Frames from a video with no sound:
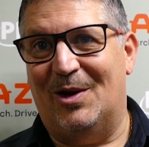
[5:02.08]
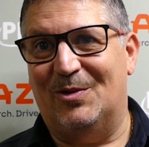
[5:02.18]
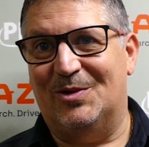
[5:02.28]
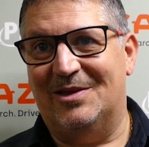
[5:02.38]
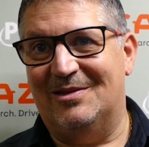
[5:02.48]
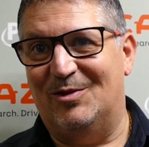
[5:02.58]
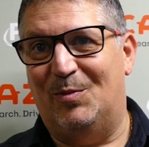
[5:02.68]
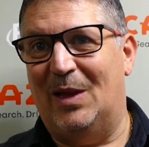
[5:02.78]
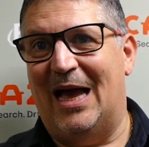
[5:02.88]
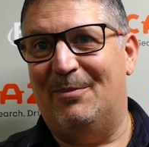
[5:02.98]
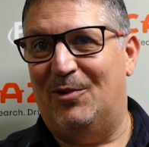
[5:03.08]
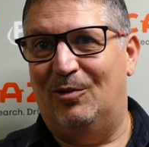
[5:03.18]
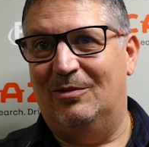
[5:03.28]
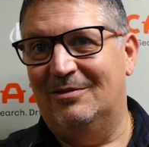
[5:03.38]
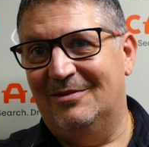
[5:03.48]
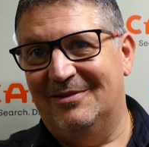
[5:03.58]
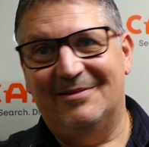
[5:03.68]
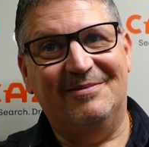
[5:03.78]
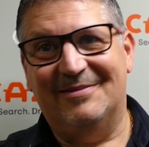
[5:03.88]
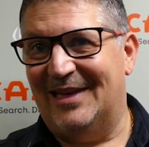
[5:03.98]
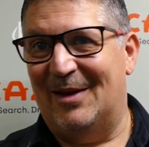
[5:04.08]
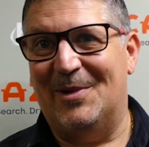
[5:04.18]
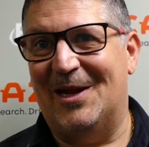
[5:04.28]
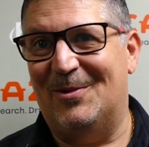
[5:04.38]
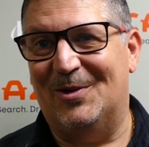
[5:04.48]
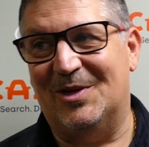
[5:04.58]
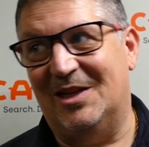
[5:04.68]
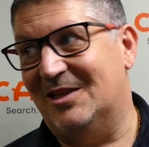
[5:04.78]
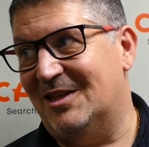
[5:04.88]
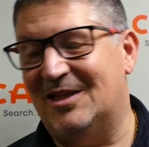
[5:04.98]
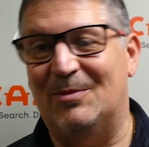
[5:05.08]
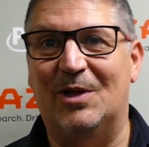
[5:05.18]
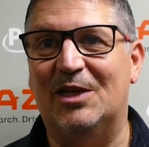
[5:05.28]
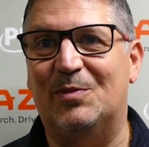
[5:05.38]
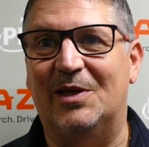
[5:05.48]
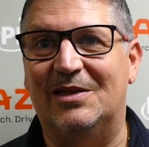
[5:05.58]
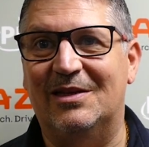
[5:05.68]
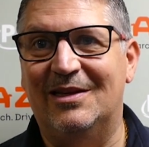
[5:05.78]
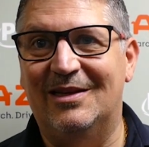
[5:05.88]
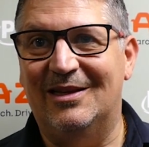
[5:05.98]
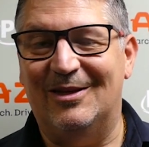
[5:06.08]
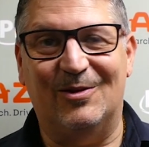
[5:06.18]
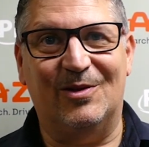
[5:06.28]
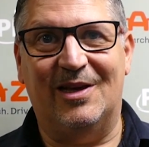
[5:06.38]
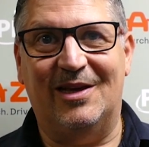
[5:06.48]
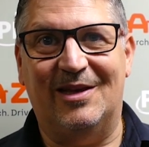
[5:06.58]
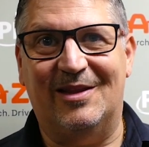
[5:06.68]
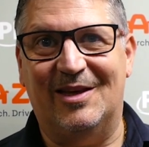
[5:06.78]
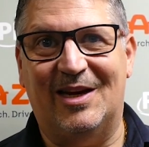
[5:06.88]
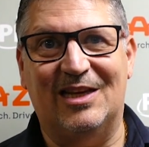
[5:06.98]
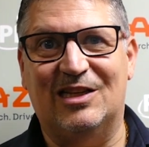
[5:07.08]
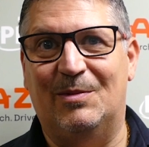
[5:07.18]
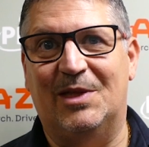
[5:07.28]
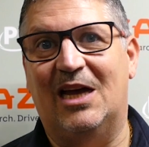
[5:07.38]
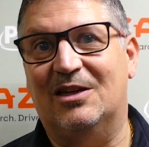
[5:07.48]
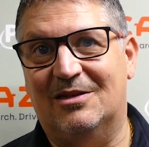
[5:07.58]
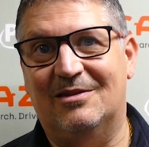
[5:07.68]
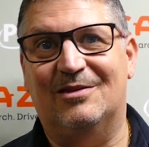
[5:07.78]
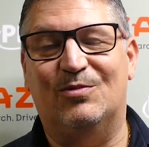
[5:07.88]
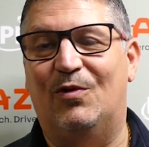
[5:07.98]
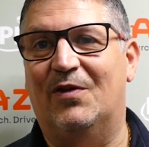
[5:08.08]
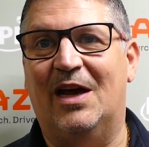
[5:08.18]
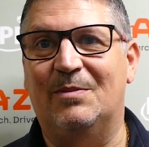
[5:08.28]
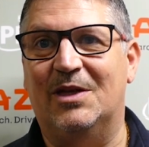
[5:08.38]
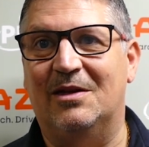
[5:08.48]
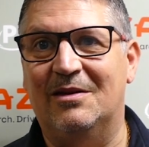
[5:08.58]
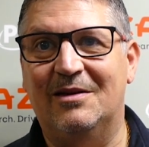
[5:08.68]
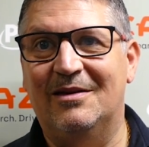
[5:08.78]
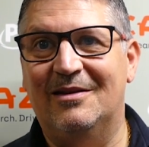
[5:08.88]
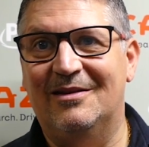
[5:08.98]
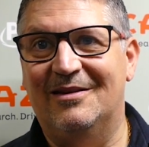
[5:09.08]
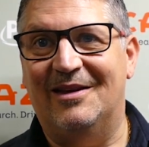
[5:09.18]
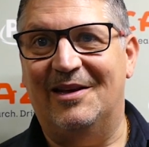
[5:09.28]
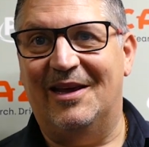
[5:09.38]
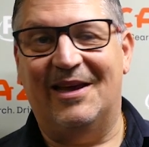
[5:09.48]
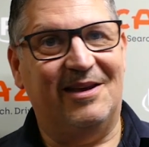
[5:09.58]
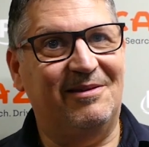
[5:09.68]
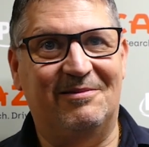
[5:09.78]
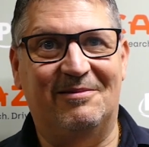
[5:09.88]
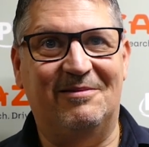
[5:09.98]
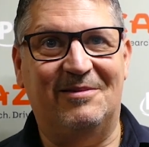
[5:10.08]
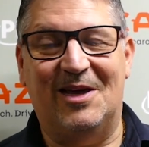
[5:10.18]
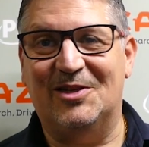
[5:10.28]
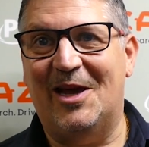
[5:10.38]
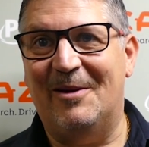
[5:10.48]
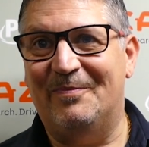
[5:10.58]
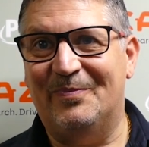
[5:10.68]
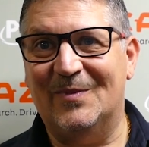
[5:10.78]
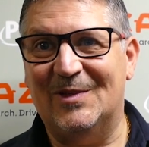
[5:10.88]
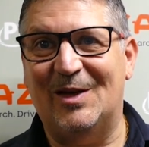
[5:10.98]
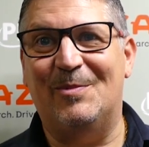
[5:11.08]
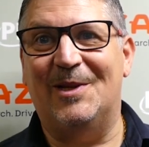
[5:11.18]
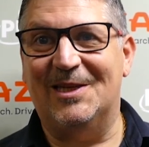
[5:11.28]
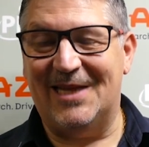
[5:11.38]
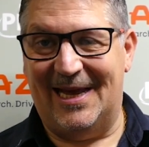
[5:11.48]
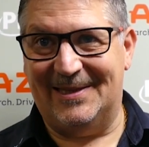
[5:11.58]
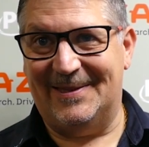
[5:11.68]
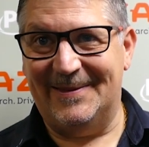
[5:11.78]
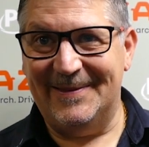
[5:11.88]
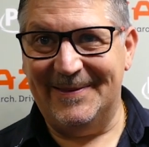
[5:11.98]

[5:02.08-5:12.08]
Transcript: else. You know, Blackpool, can't be anywhere else. And it's the same with this place. You know, the Grand Slam of Darts is Wolverhampton, and that's it. Simple as that.